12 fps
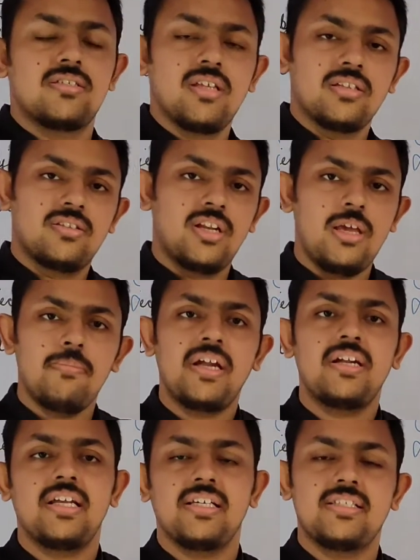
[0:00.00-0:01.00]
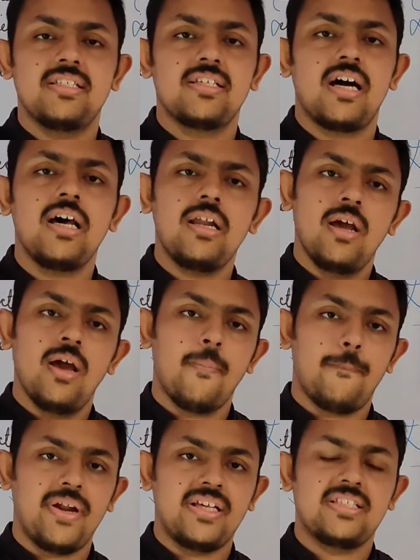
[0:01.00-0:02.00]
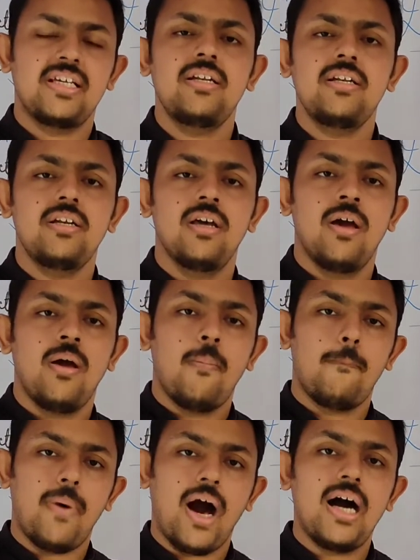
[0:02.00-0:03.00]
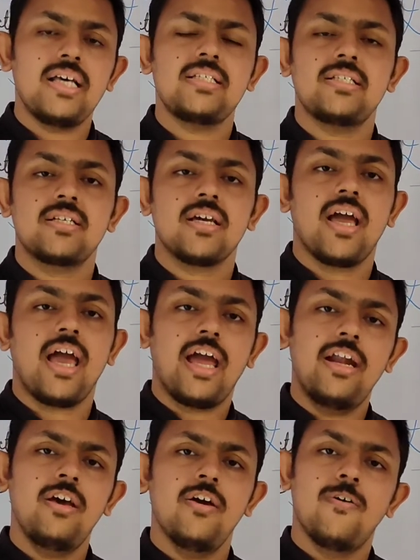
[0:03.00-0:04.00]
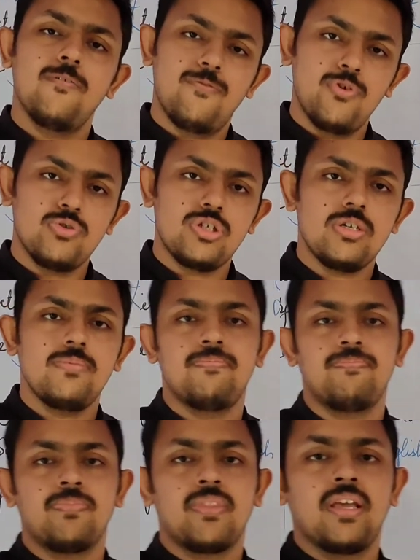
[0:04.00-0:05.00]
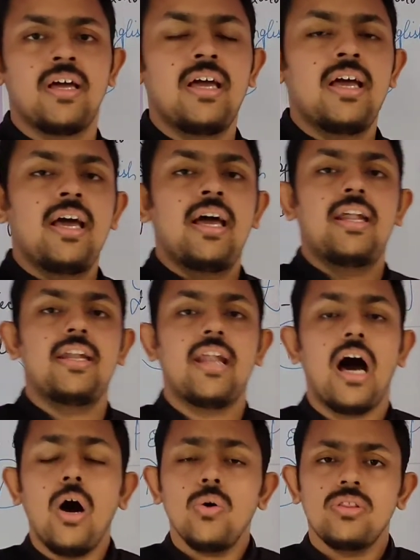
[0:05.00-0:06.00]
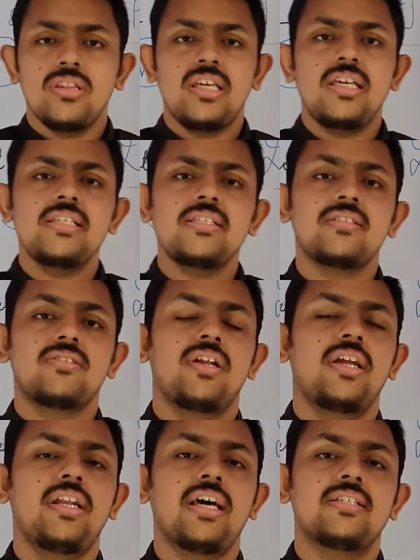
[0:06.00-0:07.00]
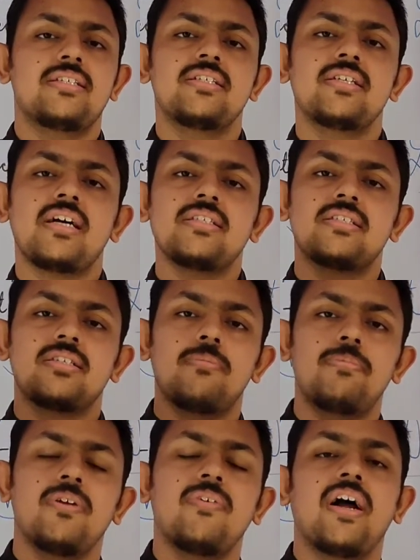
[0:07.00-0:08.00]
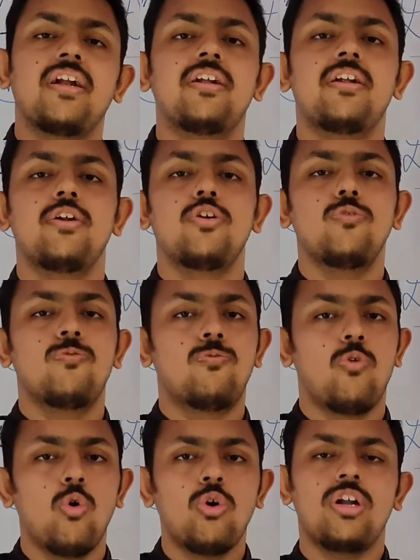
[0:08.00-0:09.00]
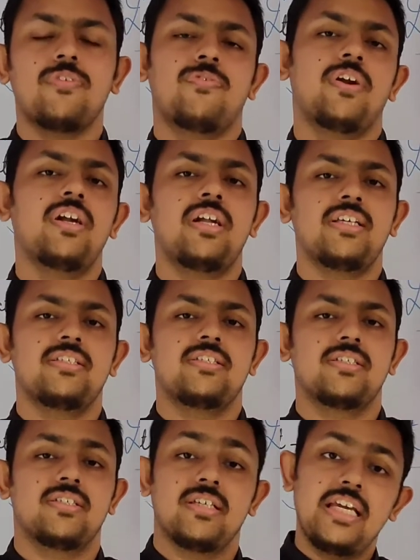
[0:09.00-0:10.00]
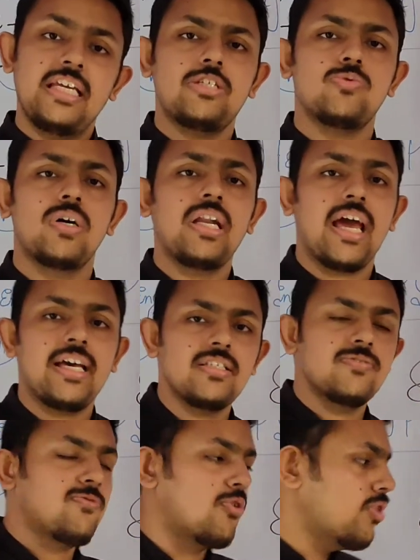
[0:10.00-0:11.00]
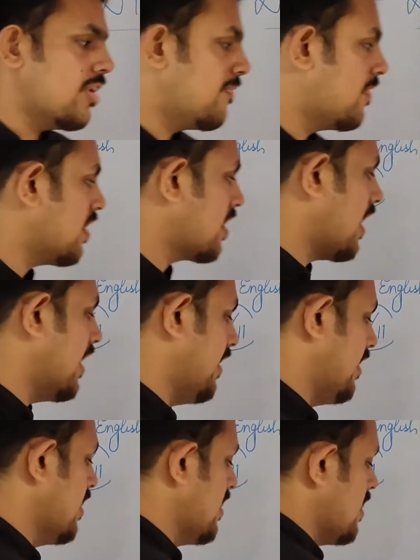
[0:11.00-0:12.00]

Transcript: The 3 main tenses are present, past and future. Now these 3 tenses are subdivided into 4 different tenses. Each one has 4 different kinds.